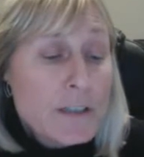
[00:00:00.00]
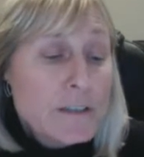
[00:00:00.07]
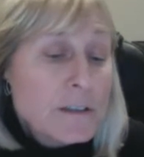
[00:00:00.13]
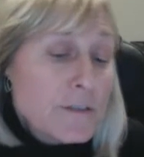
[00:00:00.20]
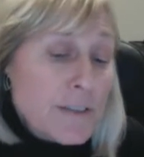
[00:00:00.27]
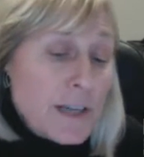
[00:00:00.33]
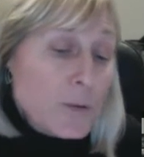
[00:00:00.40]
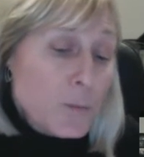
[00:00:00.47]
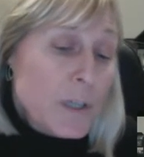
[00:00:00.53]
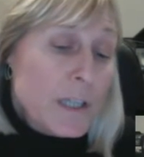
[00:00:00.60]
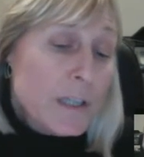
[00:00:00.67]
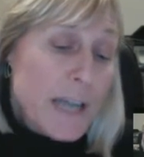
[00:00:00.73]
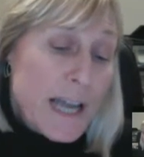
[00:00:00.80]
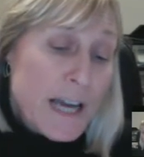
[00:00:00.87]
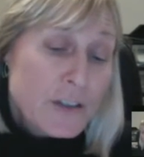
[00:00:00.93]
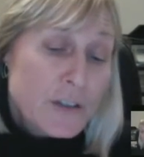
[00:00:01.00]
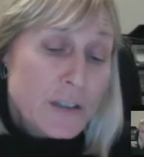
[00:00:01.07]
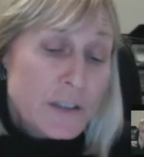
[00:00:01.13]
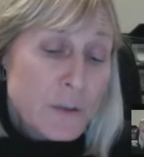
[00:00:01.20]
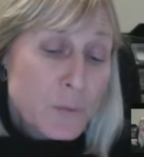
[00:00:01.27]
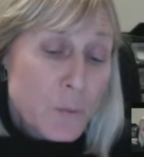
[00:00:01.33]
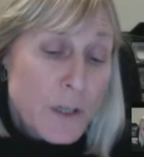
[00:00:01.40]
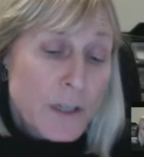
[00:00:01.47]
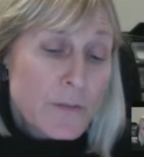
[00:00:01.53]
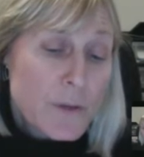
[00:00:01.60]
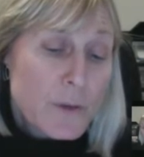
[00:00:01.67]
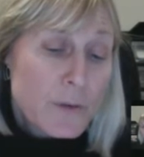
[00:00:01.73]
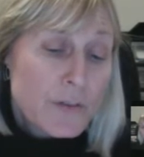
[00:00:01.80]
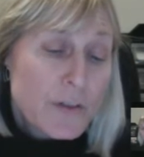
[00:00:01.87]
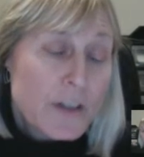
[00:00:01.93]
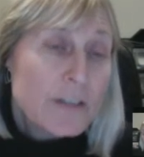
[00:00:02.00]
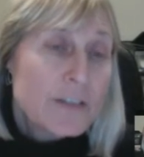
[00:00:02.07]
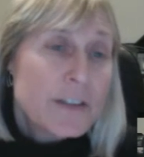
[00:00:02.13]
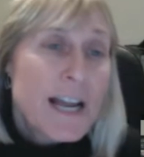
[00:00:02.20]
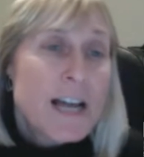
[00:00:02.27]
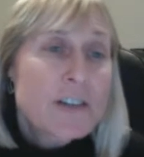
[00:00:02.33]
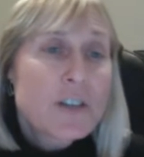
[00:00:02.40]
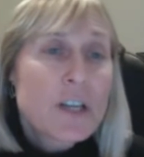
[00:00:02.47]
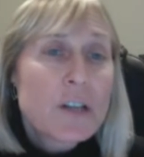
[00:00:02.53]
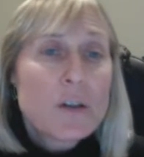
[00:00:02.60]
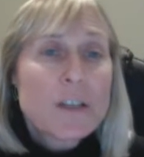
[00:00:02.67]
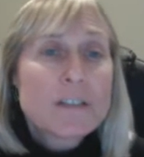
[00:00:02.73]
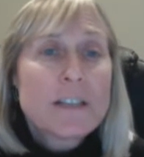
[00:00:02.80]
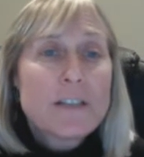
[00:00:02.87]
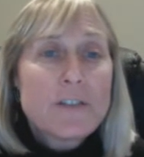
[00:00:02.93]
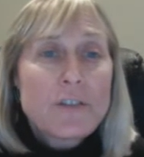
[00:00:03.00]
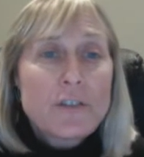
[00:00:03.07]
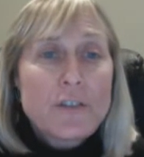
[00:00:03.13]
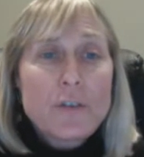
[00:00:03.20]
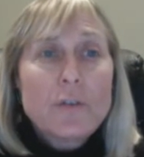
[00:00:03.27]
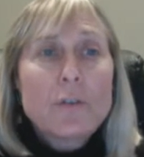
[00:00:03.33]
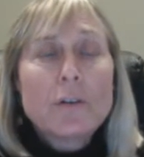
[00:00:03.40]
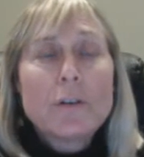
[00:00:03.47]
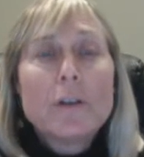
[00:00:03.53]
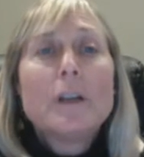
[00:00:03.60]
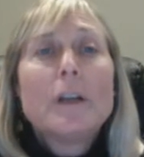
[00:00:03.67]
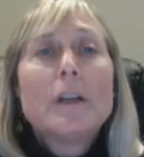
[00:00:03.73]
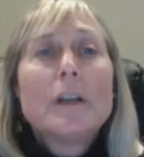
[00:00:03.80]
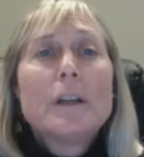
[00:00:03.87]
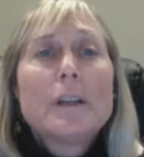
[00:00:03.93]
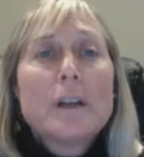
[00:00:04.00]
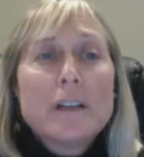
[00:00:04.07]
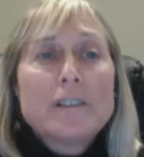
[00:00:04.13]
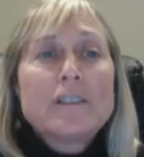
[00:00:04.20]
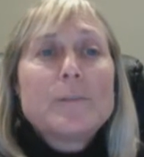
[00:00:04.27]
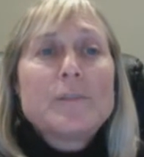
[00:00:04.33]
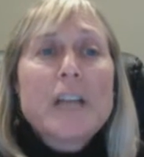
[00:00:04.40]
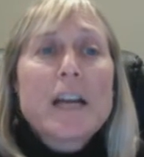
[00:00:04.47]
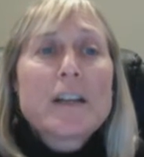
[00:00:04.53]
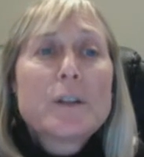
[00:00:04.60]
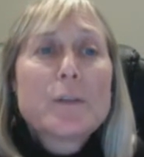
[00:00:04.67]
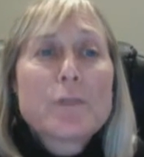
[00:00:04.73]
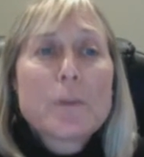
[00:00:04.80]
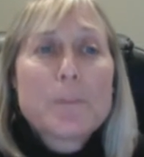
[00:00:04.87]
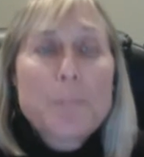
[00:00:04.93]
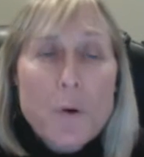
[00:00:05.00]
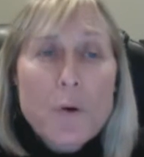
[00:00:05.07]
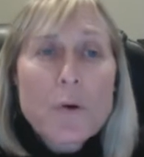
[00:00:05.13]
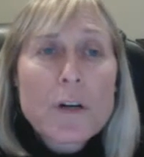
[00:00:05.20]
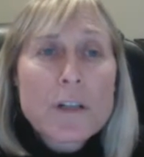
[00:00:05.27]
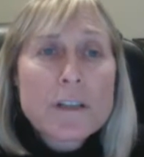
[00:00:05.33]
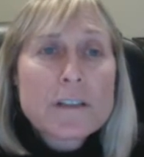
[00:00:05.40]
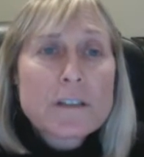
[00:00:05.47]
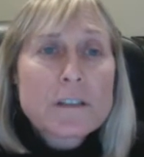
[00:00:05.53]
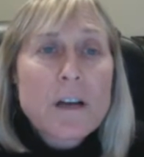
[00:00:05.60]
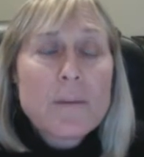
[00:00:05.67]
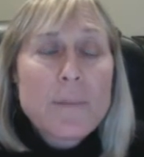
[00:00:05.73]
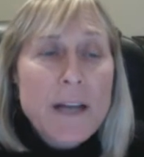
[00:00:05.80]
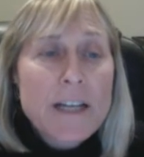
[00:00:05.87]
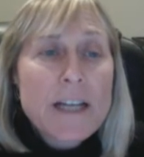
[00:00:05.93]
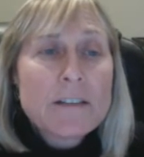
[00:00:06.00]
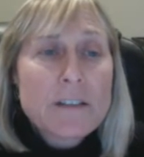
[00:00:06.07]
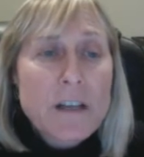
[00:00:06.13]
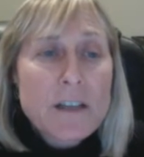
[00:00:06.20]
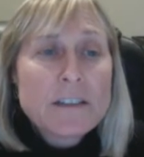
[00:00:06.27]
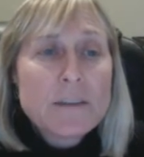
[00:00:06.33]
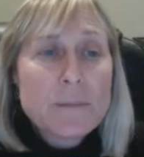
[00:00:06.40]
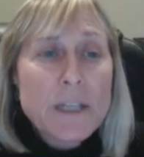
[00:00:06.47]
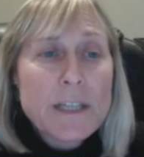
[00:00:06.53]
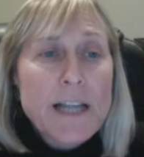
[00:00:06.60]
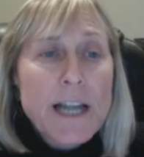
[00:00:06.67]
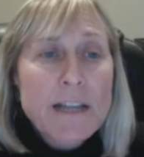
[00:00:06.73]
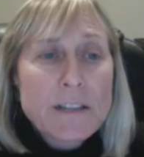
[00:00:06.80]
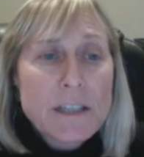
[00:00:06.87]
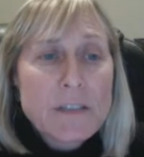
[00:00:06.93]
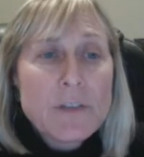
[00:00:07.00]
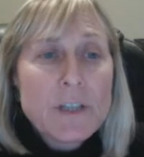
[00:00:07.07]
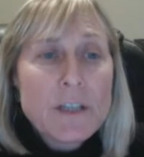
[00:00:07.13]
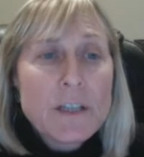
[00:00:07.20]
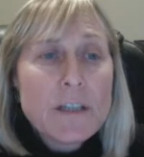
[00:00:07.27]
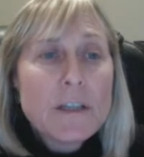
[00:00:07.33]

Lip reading: In fact, we actually did one of those studies that actually looks at student subjective reports about anti-Semitic activity.